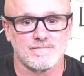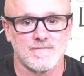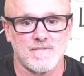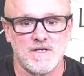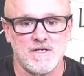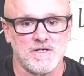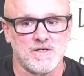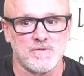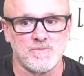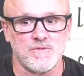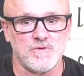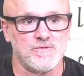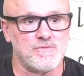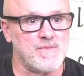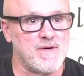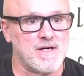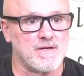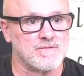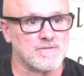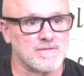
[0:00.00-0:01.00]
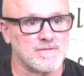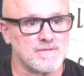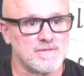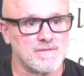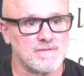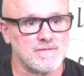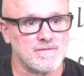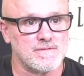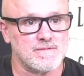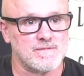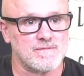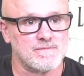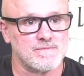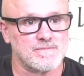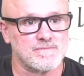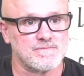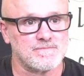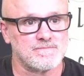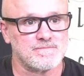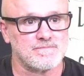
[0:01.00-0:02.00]
He can move mountains.
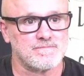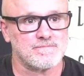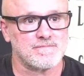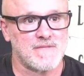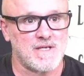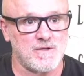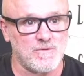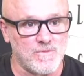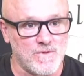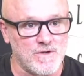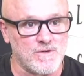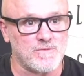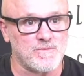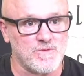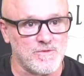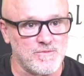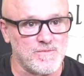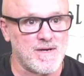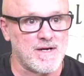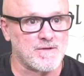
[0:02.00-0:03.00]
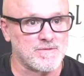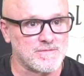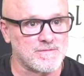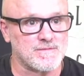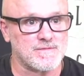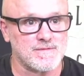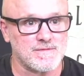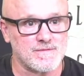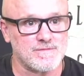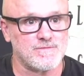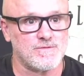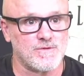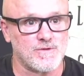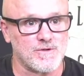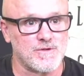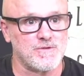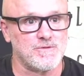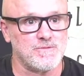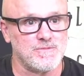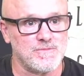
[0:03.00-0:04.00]
He will move mountains
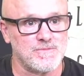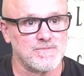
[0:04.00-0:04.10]
for you.